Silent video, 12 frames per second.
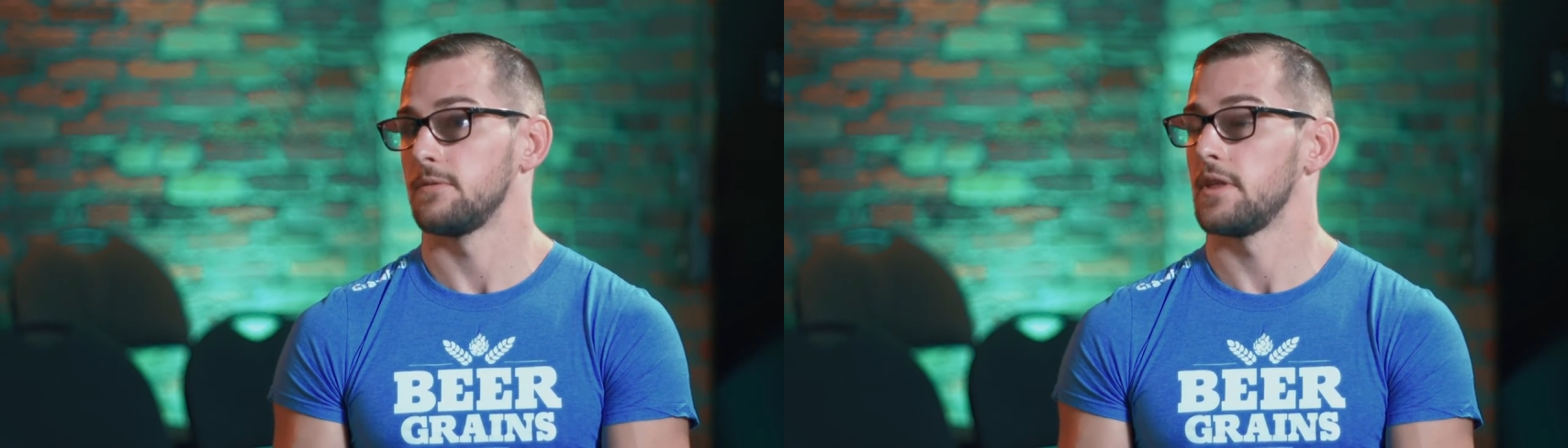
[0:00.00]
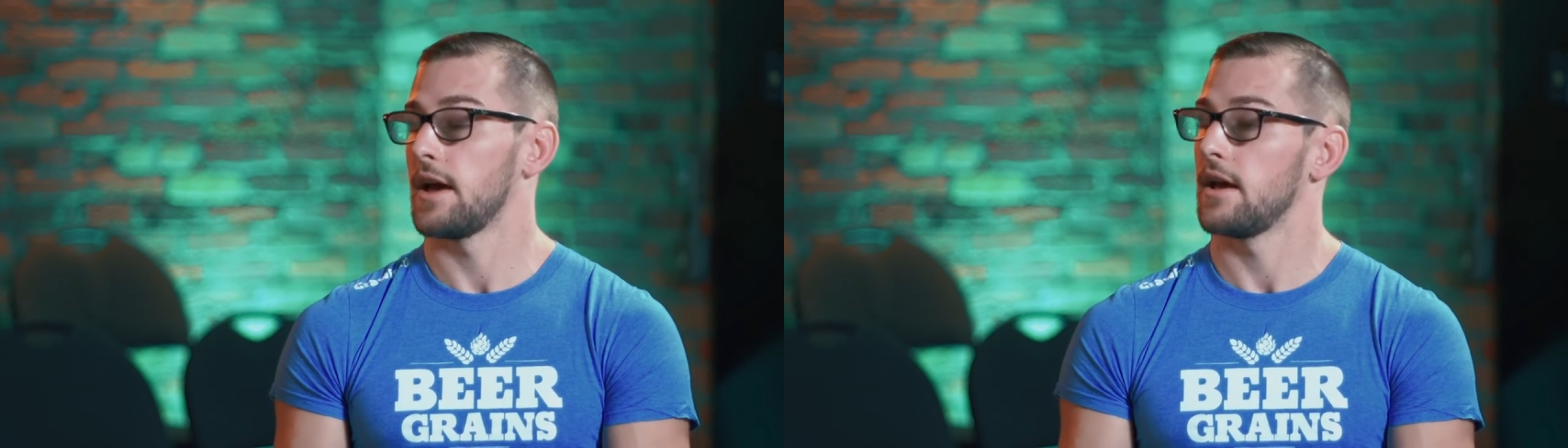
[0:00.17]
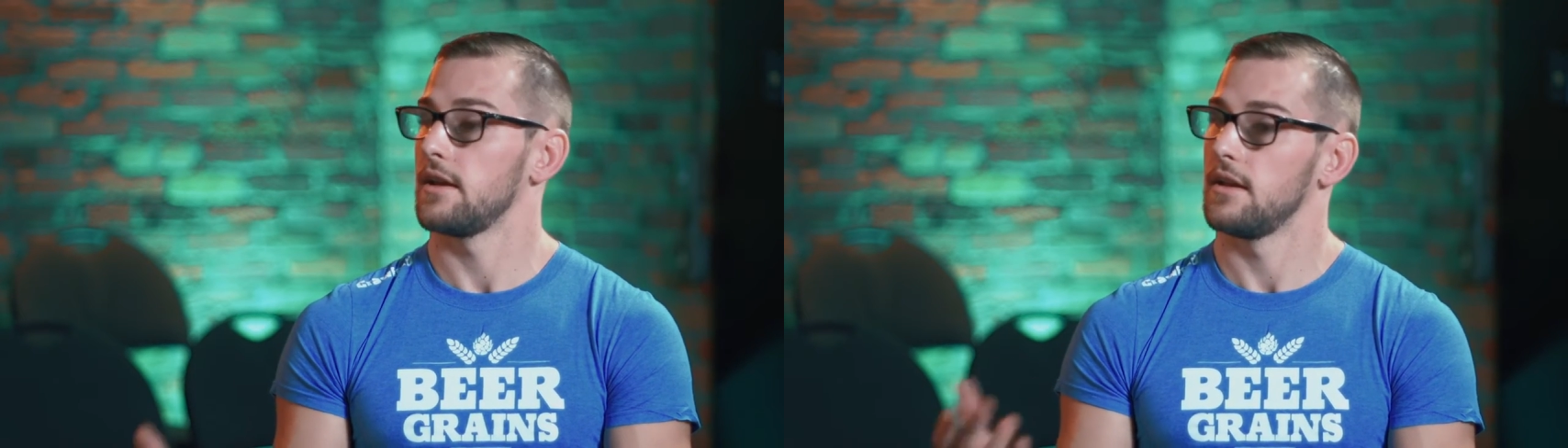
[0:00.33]

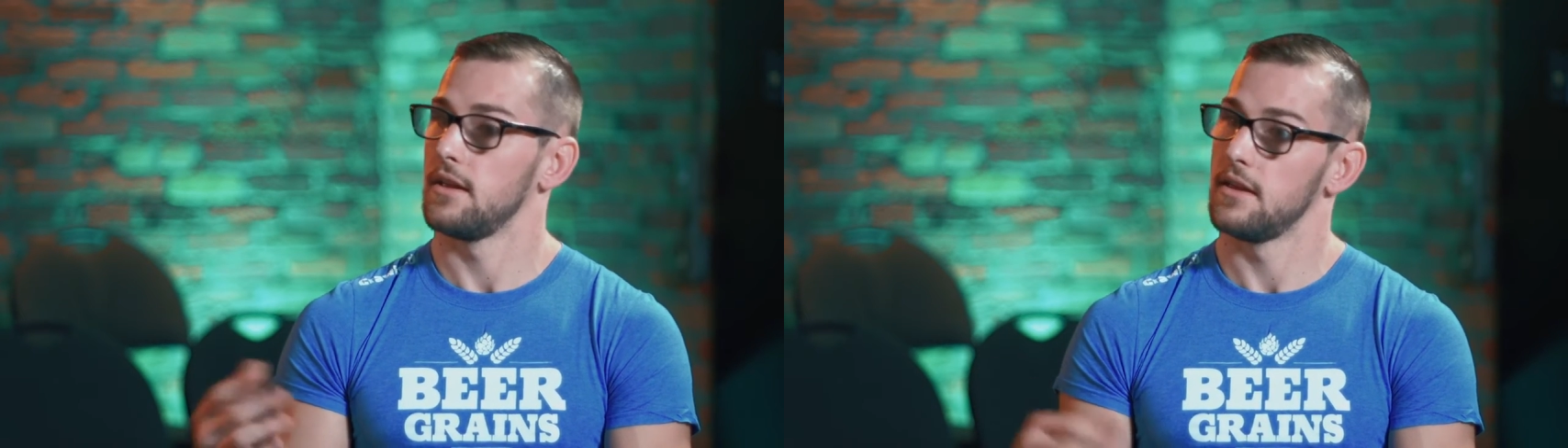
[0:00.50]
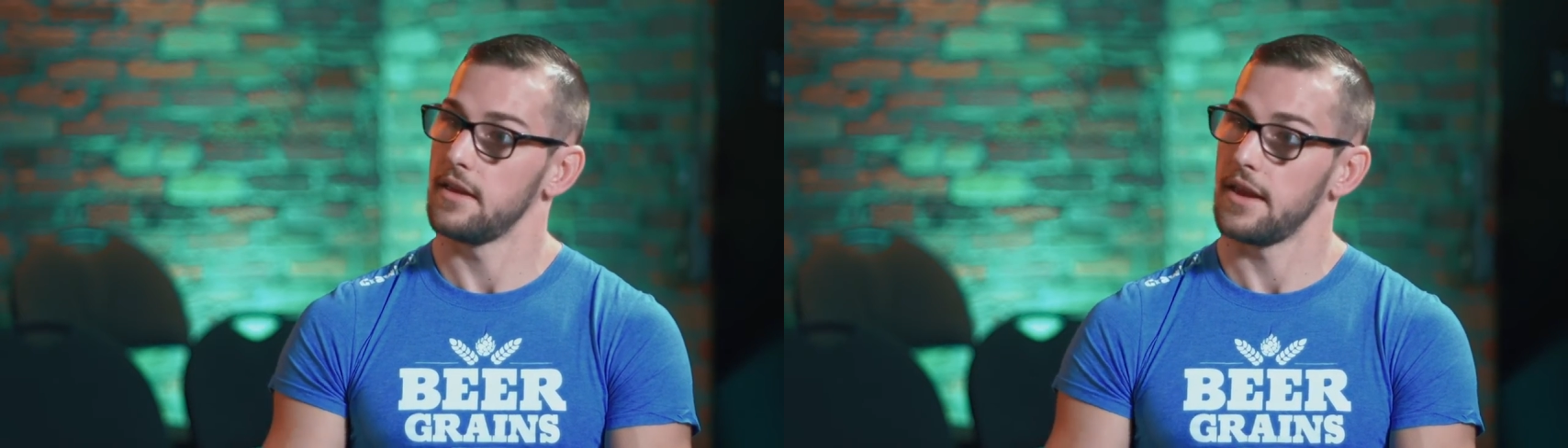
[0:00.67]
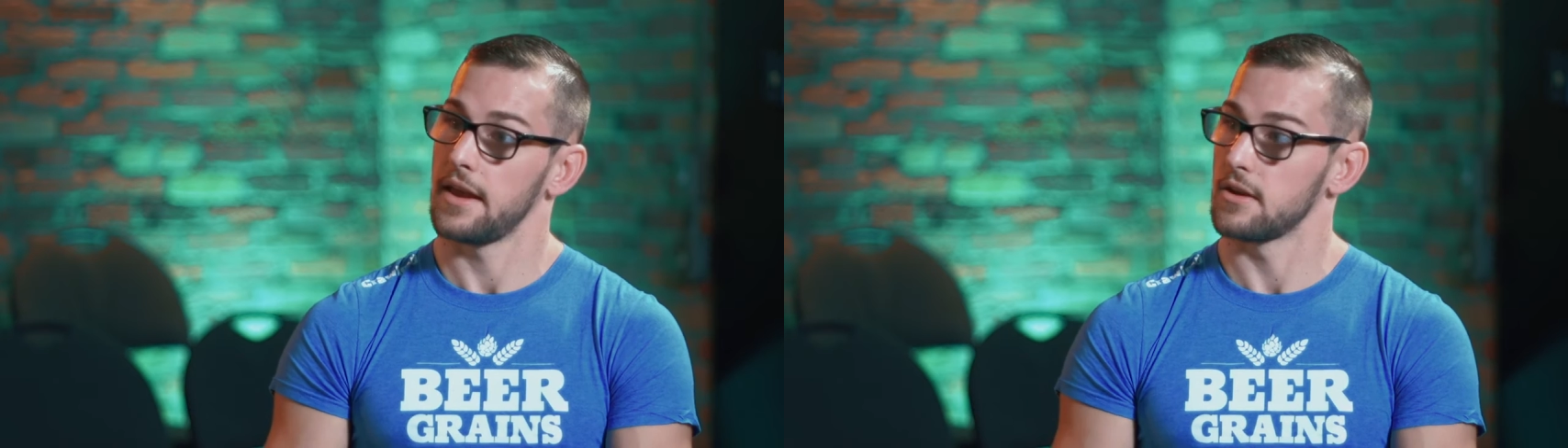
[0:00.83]
That
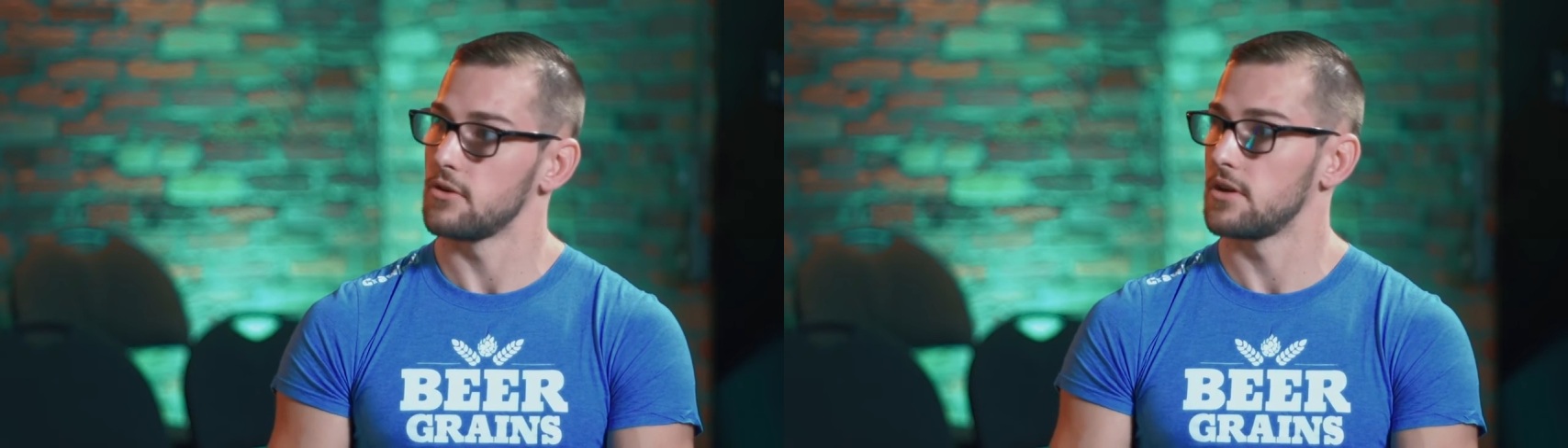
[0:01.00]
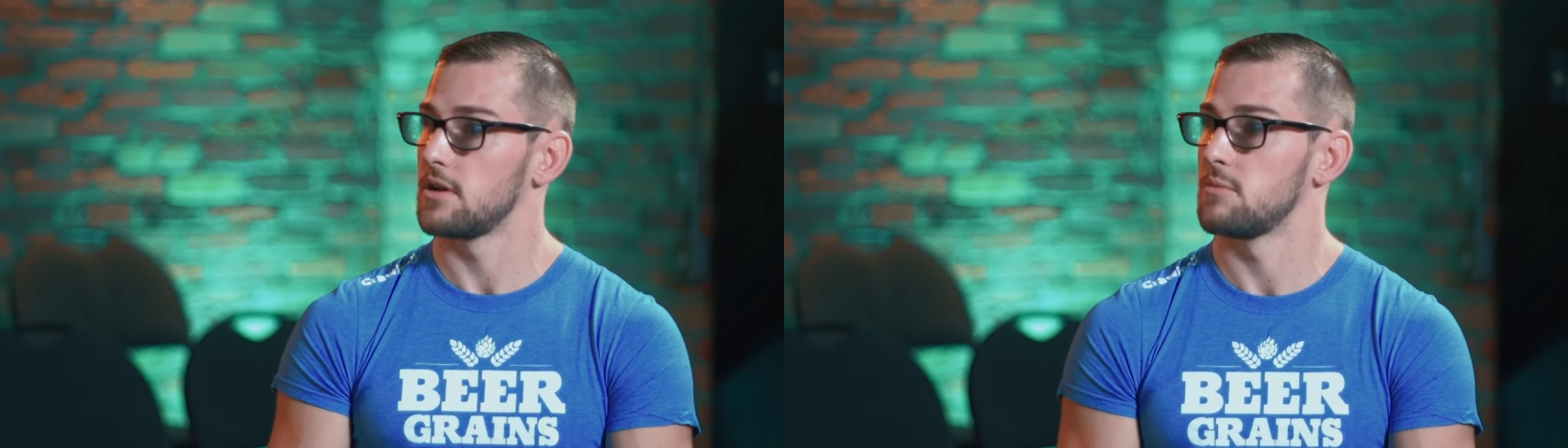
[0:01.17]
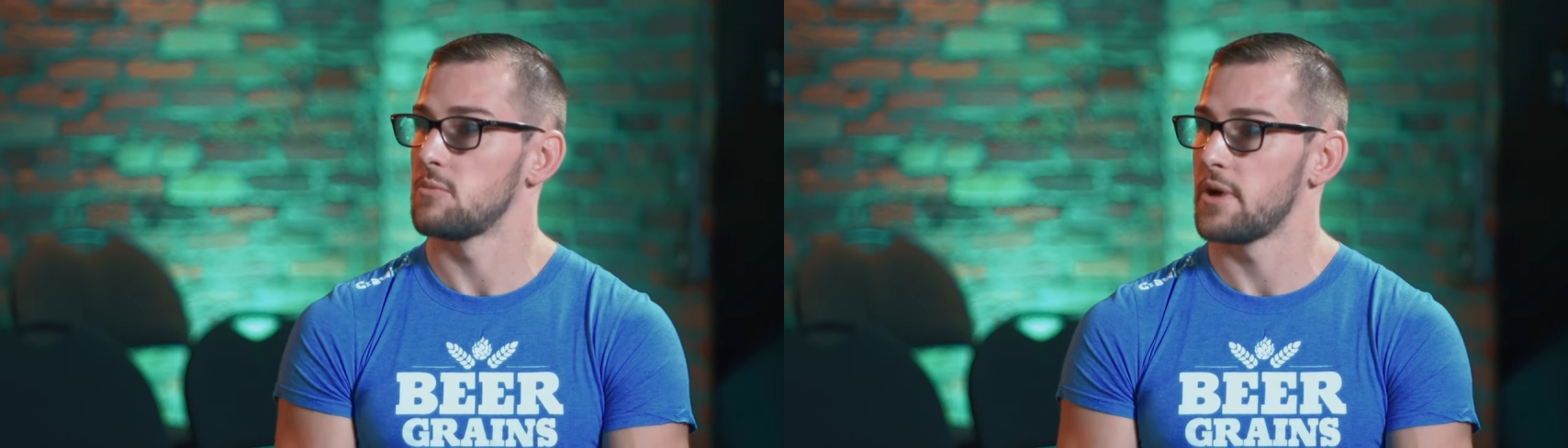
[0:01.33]
and
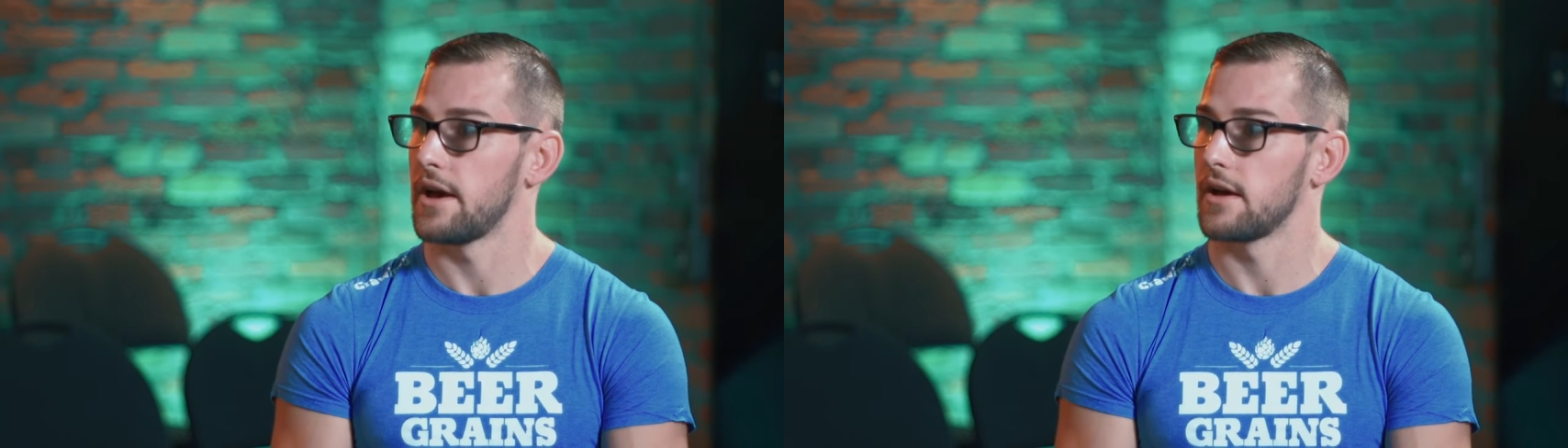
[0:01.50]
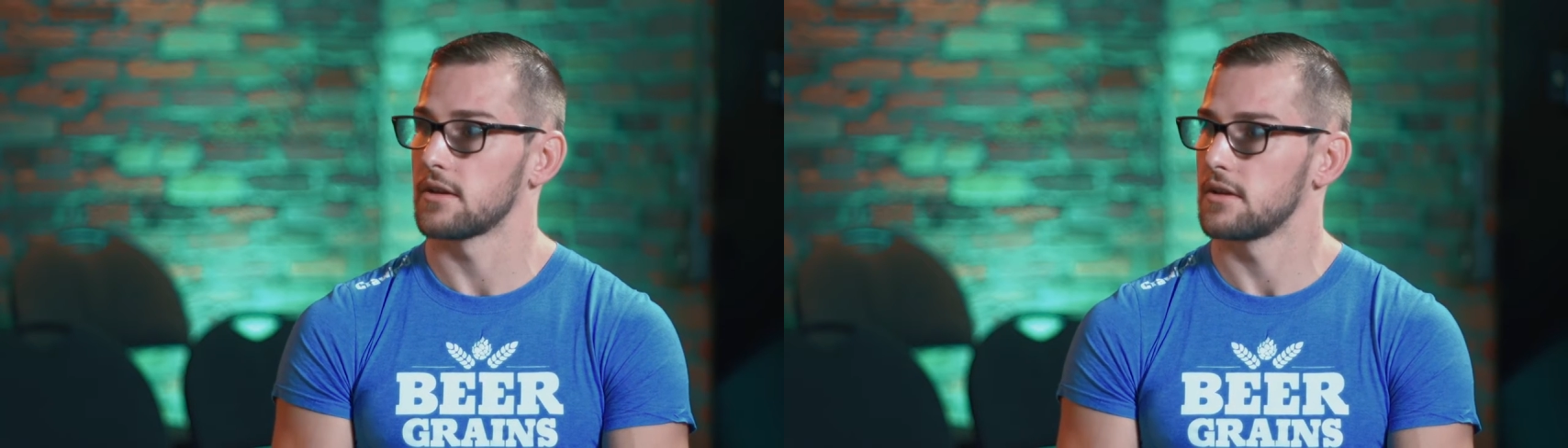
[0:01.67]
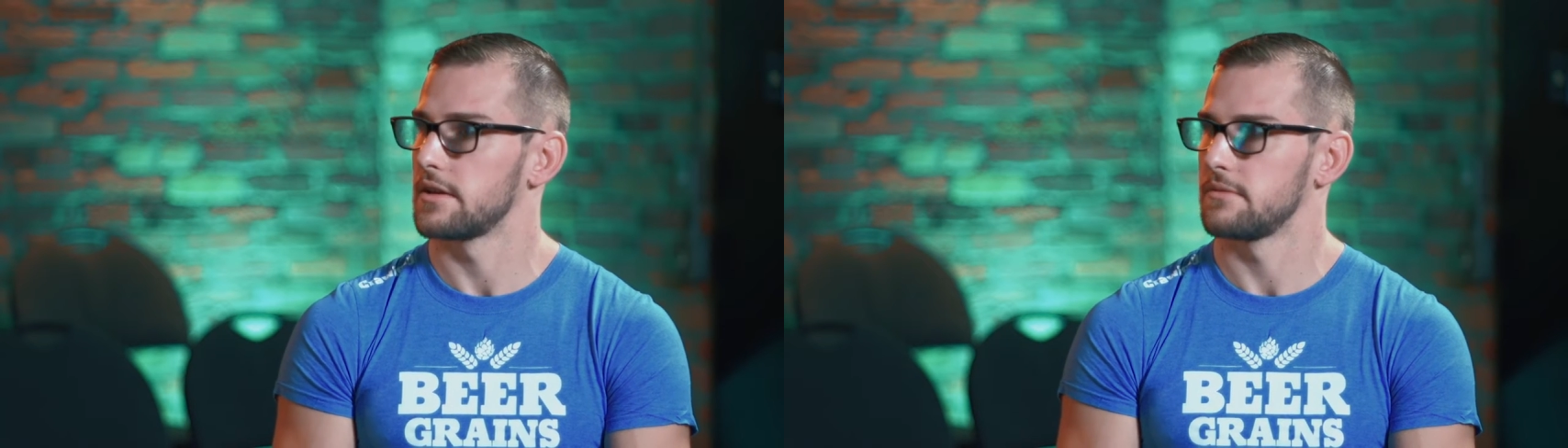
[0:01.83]
going on my back.